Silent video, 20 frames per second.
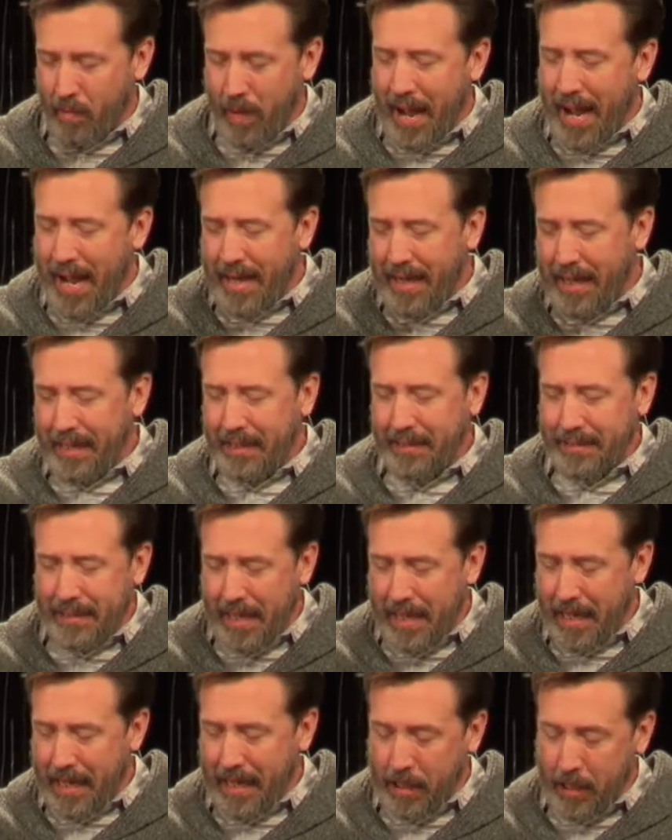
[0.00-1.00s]
why
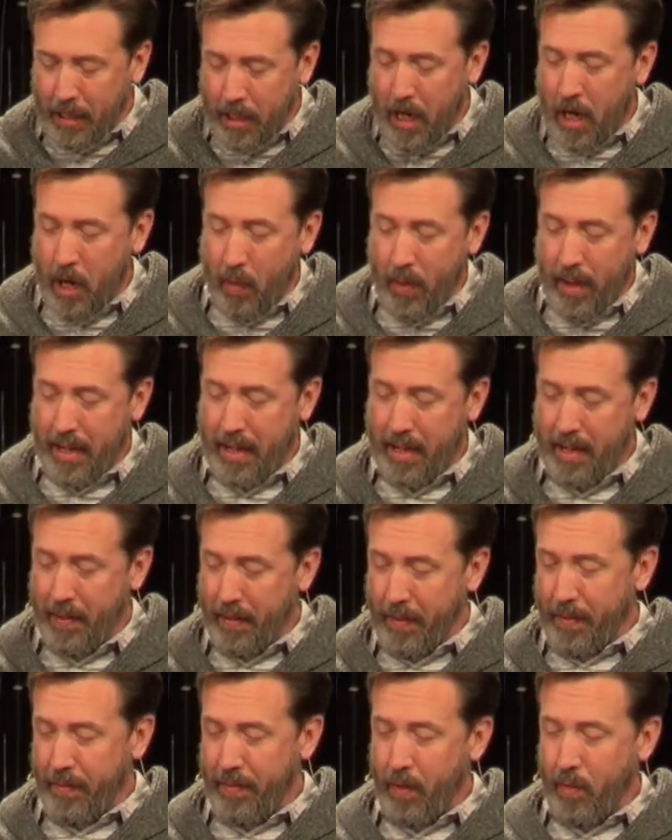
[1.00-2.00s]
isn't it going
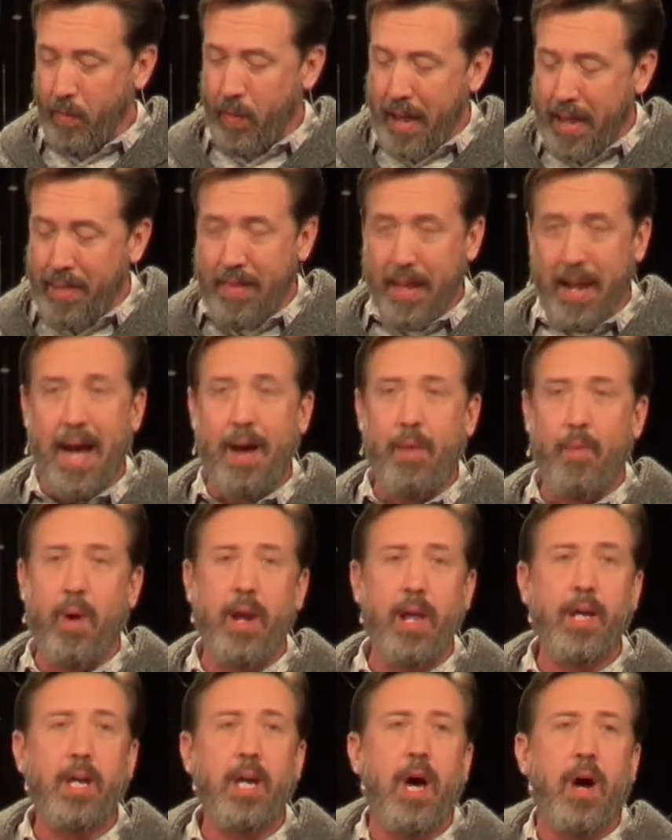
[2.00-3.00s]
the way that I
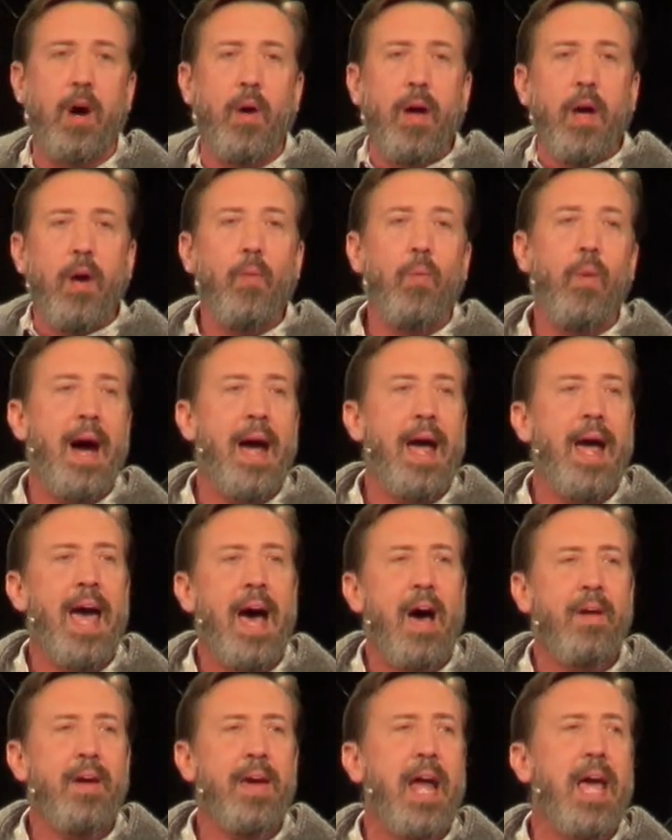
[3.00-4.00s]
want to go?
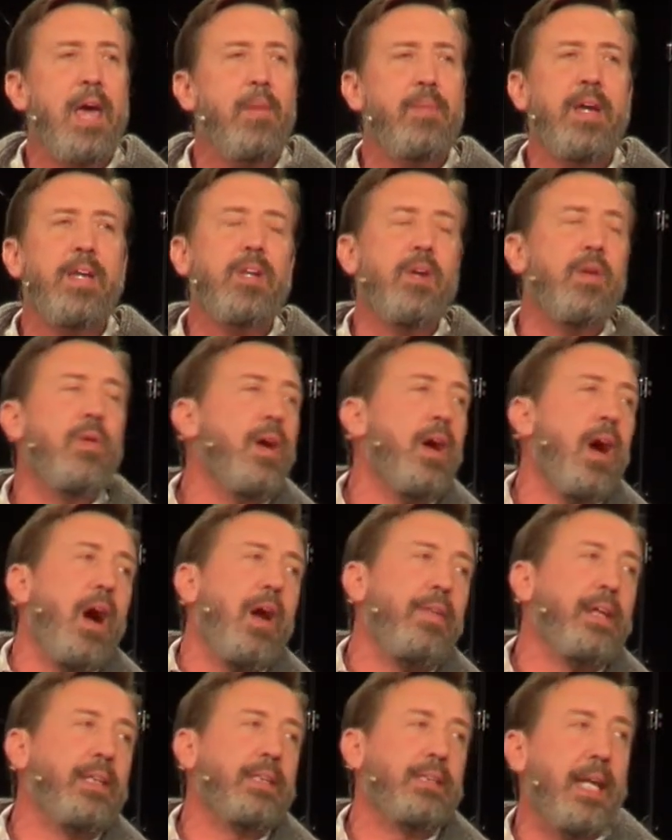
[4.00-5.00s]
How can I be doing
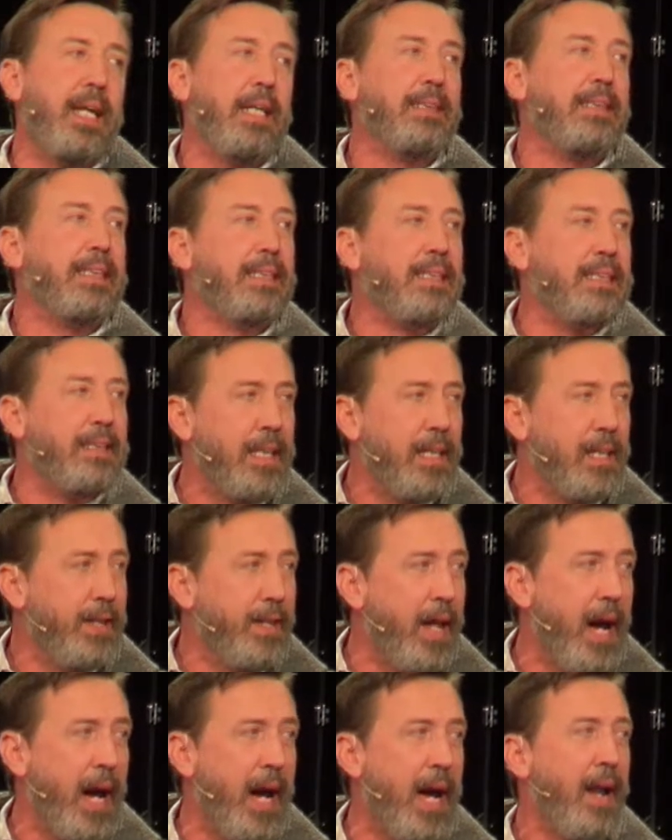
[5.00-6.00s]
all these things and still
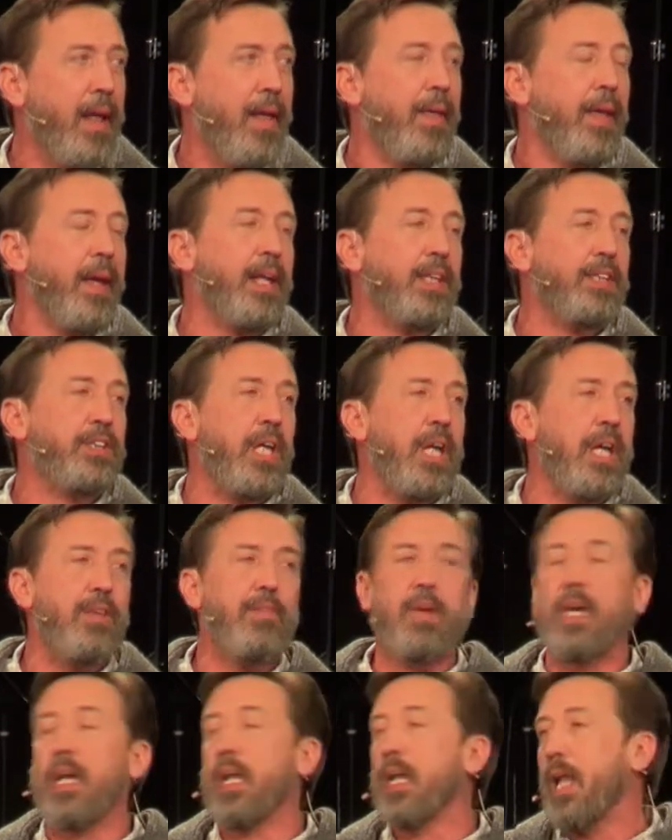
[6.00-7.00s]
not
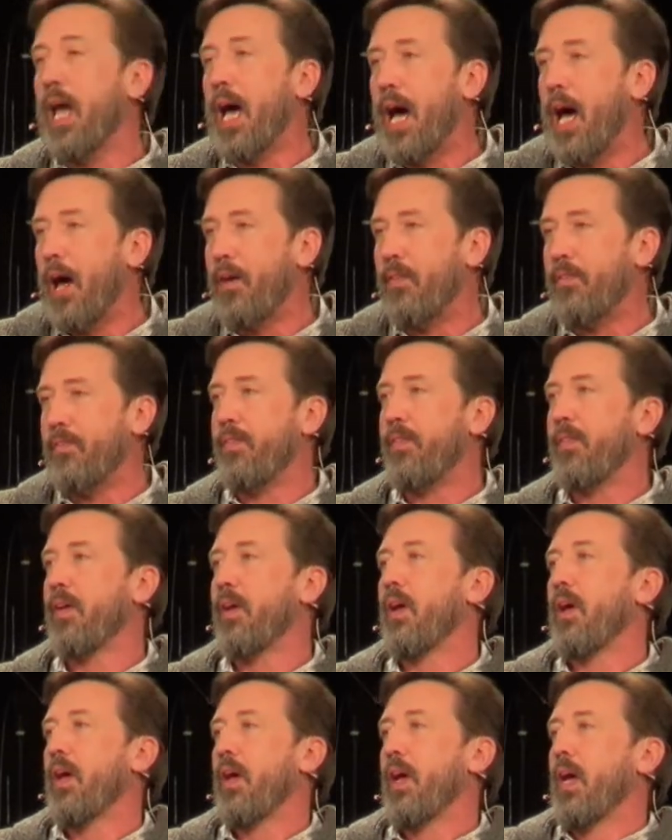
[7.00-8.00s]
achieving love
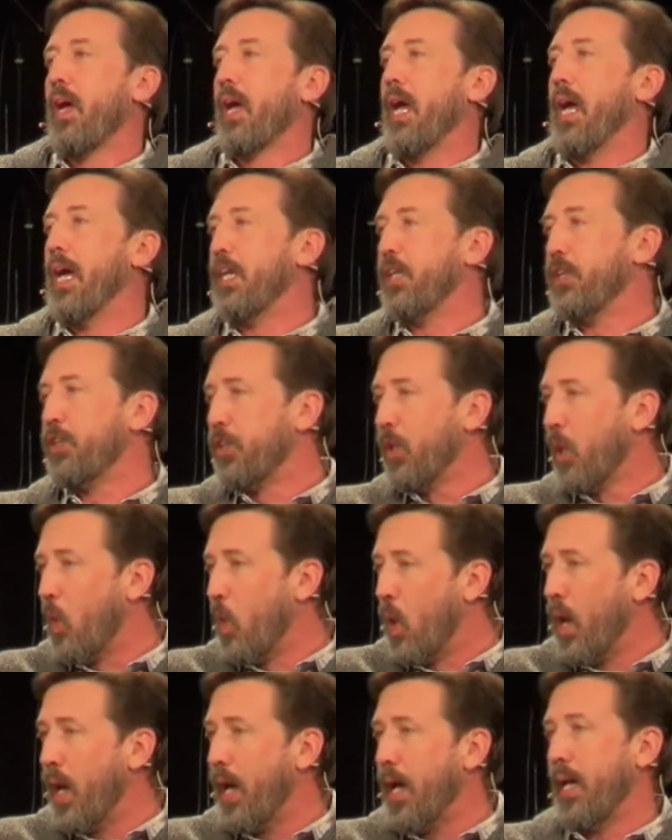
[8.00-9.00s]
and
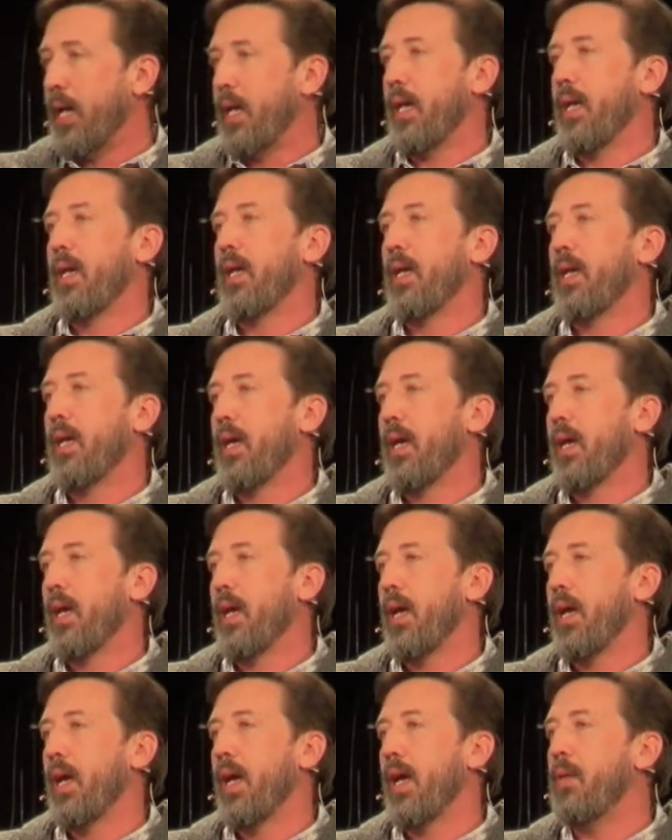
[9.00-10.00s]
joy
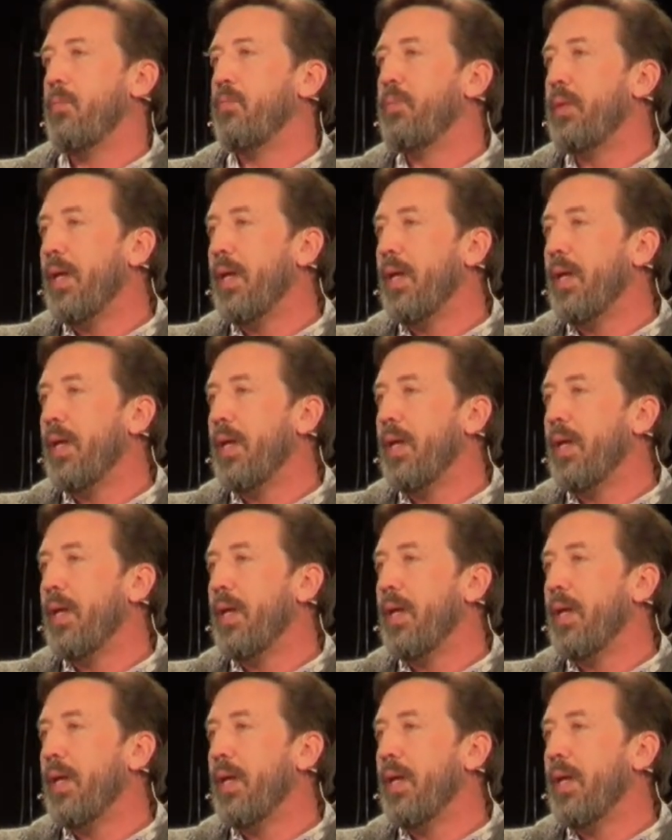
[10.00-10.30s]
and